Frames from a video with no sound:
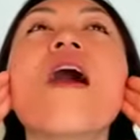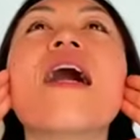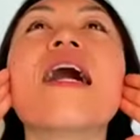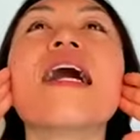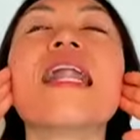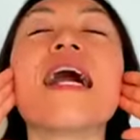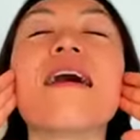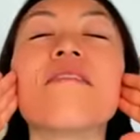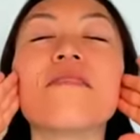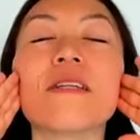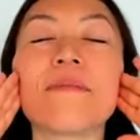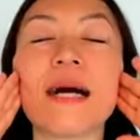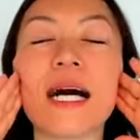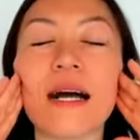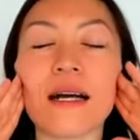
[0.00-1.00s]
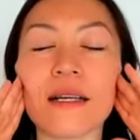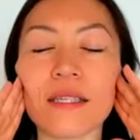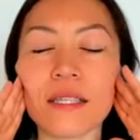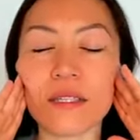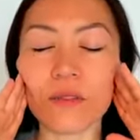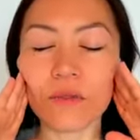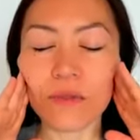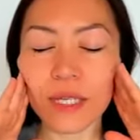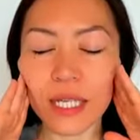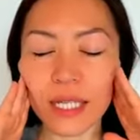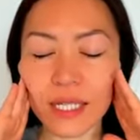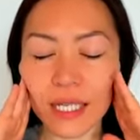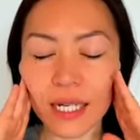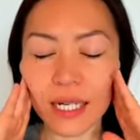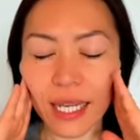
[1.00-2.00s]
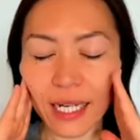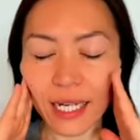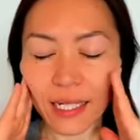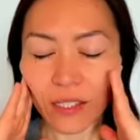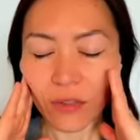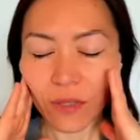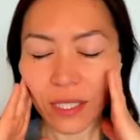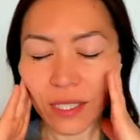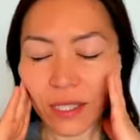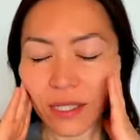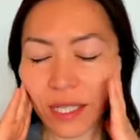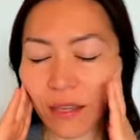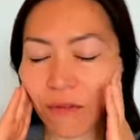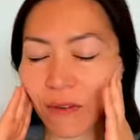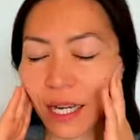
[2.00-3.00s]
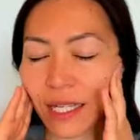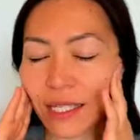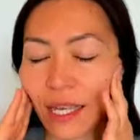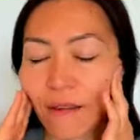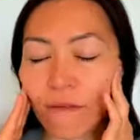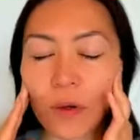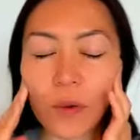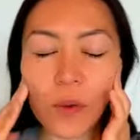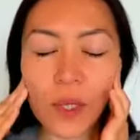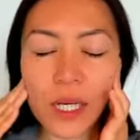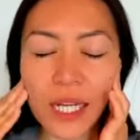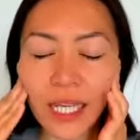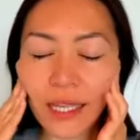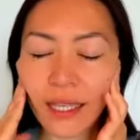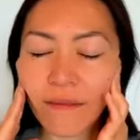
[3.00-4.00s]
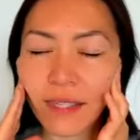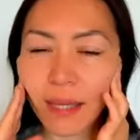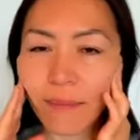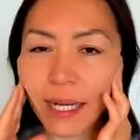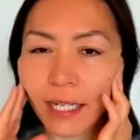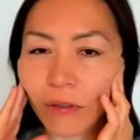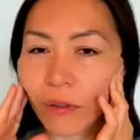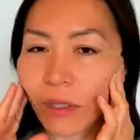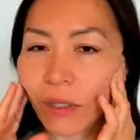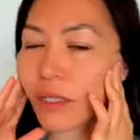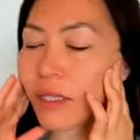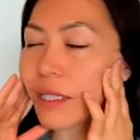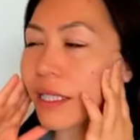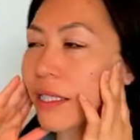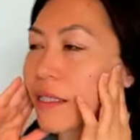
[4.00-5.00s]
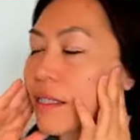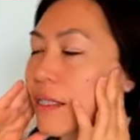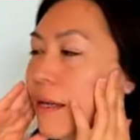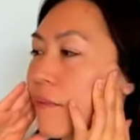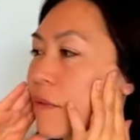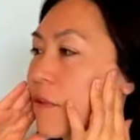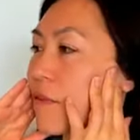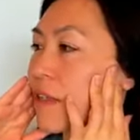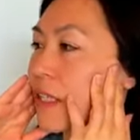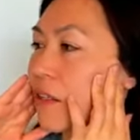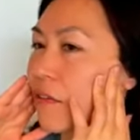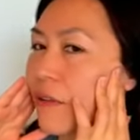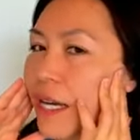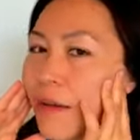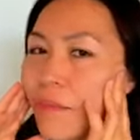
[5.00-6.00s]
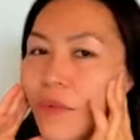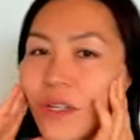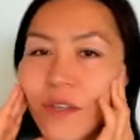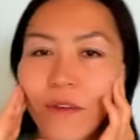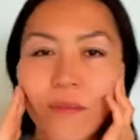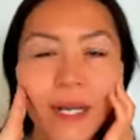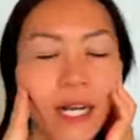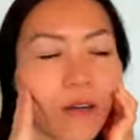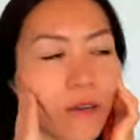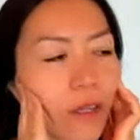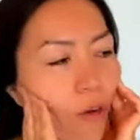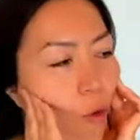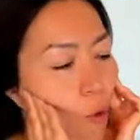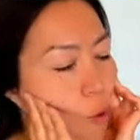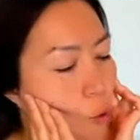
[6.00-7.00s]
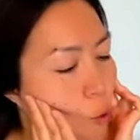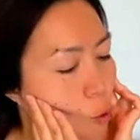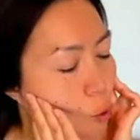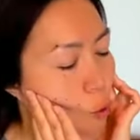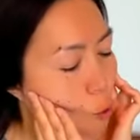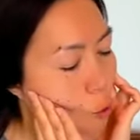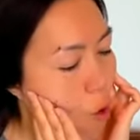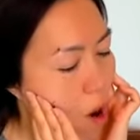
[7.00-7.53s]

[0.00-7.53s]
And off in the mouth. Squeeze it in. Twist the skin right side forward and left side backwards. And start moving around. Breathe your mouth.